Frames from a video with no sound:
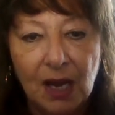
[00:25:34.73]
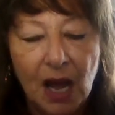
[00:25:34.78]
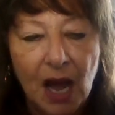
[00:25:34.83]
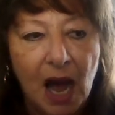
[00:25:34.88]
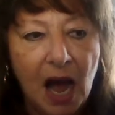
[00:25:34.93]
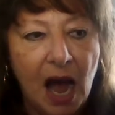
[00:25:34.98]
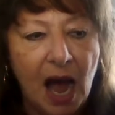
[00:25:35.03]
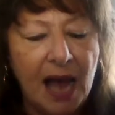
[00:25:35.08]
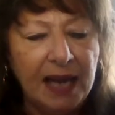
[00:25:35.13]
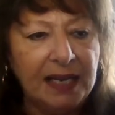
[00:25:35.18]

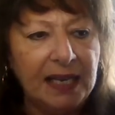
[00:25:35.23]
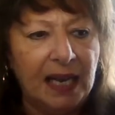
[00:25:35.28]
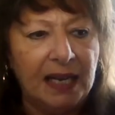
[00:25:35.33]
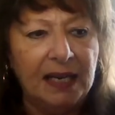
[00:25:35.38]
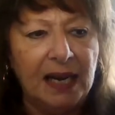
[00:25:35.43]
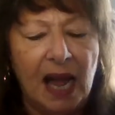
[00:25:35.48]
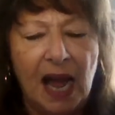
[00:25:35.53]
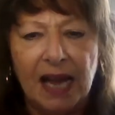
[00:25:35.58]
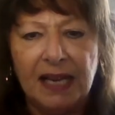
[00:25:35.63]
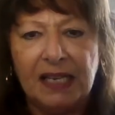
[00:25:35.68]
I
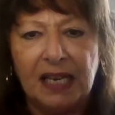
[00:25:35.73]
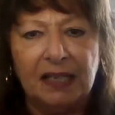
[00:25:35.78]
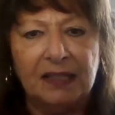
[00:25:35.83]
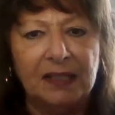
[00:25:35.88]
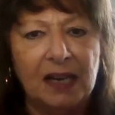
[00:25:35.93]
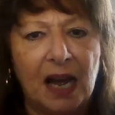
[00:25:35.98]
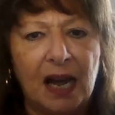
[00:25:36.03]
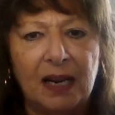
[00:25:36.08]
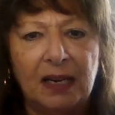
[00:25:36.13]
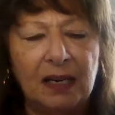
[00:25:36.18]

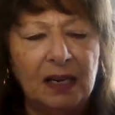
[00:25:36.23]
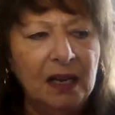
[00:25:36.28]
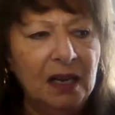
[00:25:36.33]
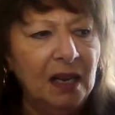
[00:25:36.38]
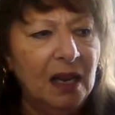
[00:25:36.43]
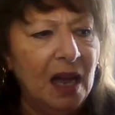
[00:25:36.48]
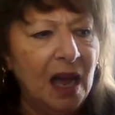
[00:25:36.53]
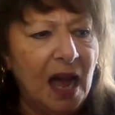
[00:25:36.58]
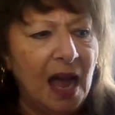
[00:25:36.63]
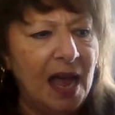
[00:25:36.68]
cannot
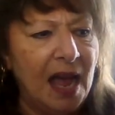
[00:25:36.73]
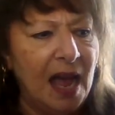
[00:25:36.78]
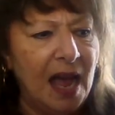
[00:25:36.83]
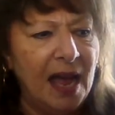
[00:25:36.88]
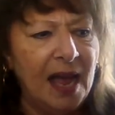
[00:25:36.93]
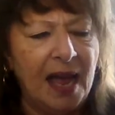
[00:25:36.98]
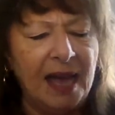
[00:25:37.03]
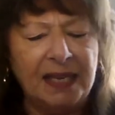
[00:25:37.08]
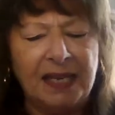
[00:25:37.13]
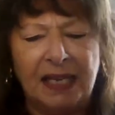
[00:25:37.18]

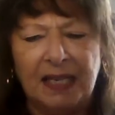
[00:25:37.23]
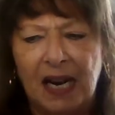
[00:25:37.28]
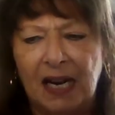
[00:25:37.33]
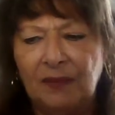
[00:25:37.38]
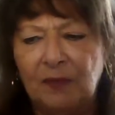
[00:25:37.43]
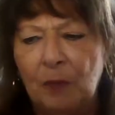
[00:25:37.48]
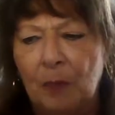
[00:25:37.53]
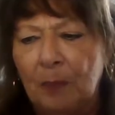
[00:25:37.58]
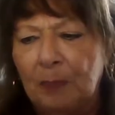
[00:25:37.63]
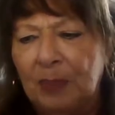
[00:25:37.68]

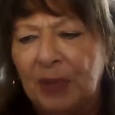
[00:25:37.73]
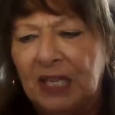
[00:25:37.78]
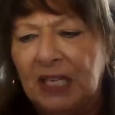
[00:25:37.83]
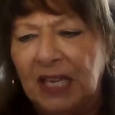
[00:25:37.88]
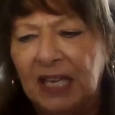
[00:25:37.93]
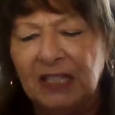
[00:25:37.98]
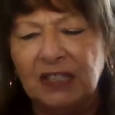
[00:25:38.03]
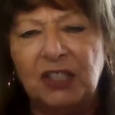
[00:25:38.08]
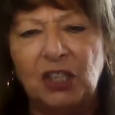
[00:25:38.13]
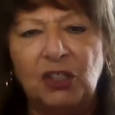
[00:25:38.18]
even
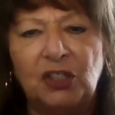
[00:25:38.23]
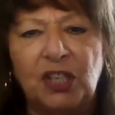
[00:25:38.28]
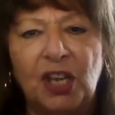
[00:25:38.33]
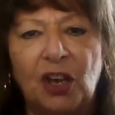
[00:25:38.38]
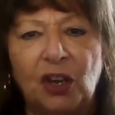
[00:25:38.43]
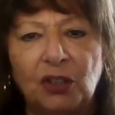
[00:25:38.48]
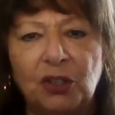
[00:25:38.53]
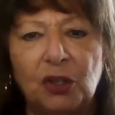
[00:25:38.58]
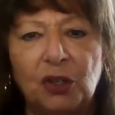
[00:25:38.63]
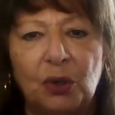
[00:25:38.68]
begin to
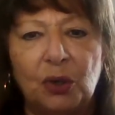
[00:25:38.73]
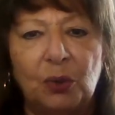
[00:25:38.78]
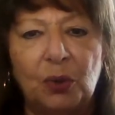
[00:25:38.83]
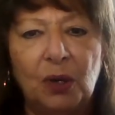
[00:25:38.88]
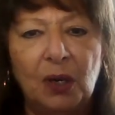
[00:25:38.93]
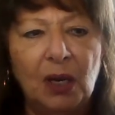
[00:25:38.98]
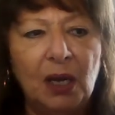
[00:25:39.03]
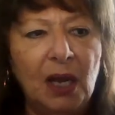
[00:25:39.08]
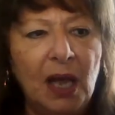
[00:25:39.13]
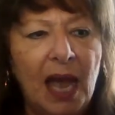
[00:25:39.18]
tell
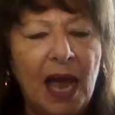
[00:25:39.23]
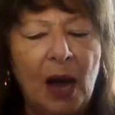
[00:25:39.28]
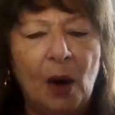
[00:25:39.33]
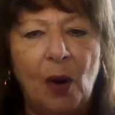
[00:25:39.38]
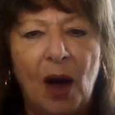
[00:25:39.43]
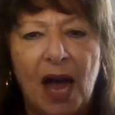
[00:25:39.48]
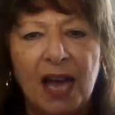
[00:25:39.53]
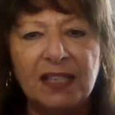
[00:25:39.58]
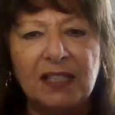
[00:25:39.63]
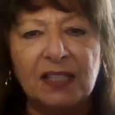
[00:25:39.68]
you how
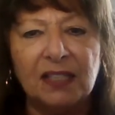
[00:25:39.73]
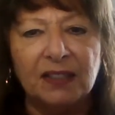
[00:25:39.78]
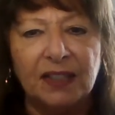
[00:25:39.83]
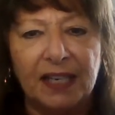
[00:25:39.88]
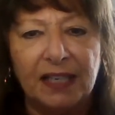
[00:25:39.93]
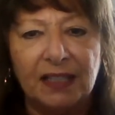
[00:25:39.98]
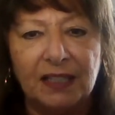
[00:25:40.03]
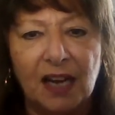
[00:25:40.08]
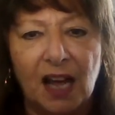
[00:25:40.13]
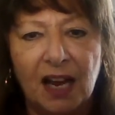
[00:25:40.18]

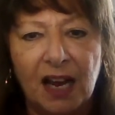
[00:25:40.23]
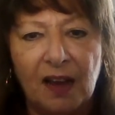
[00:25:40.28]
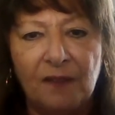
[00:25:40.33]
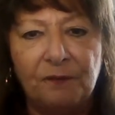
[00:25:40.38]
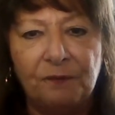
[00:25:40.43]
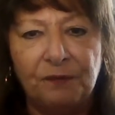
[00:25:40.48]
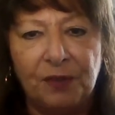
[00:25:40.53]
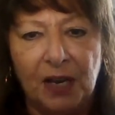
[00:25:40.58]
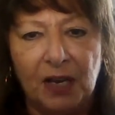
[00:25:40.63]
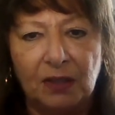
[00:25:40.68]
isolated I have
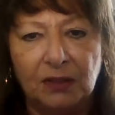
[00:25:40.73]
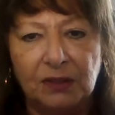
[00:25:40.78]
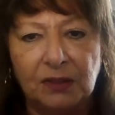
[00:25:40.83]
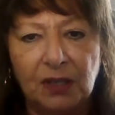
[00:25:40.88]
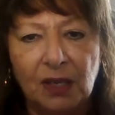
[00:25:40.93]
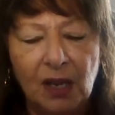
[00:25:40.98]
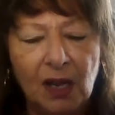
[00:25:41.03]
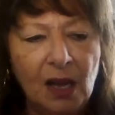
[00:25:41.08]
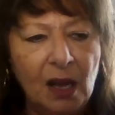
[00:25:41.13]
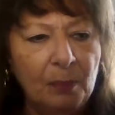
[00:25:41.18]
felt,
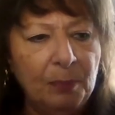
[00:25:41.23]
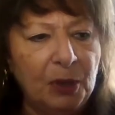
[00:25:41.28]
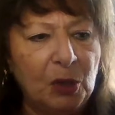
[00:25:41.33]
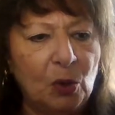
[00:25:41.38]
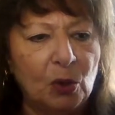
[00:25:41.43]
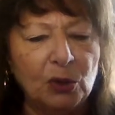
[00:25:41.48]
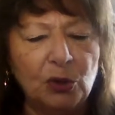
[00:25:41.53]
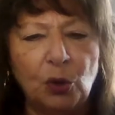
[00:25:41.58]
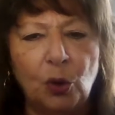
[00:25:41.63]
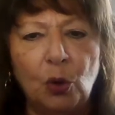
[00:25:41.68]

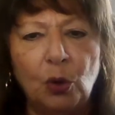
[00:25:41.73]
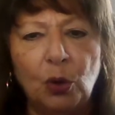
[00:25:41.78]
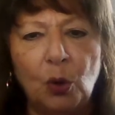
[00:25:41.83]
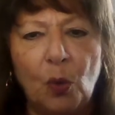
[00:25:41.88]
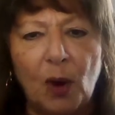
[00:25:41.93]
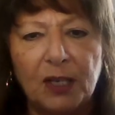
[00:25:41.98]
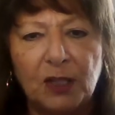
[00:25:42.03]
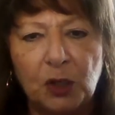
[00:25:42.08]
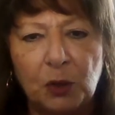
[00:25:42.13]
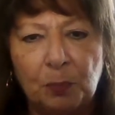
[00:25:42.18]
because who do
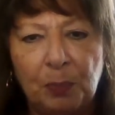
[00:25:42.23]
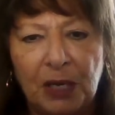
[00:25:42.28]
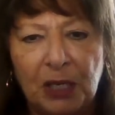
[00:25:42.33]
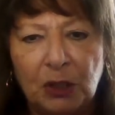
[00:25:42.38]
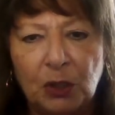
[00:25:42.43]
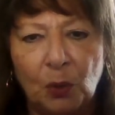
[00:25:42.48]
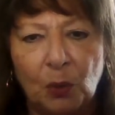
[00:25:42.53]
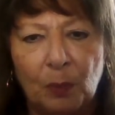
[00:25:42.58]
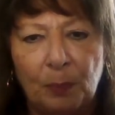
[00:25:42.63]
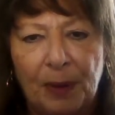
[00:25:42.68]
I speak
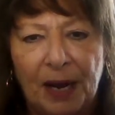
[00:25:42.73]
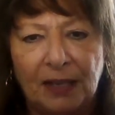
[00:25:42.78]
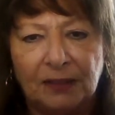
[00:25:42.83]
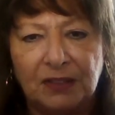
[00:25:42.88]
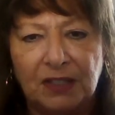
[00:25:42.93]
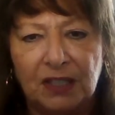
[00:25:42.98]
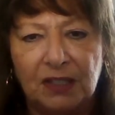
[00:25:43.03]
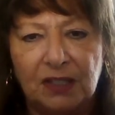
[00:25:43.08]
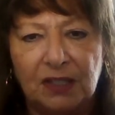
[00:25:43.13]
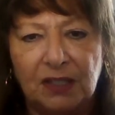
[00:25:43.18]
to about
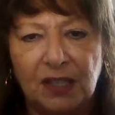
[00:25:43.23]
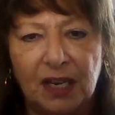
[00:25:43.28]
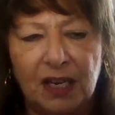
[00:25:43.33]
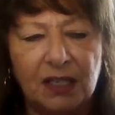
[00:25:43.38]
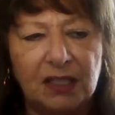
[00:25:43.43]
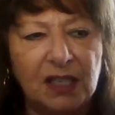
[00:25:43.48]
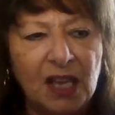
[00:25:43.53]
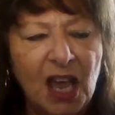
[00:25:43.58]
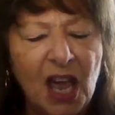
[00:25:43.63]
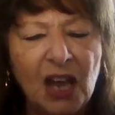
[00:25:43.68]
these
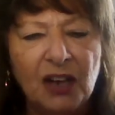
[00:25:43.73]
things?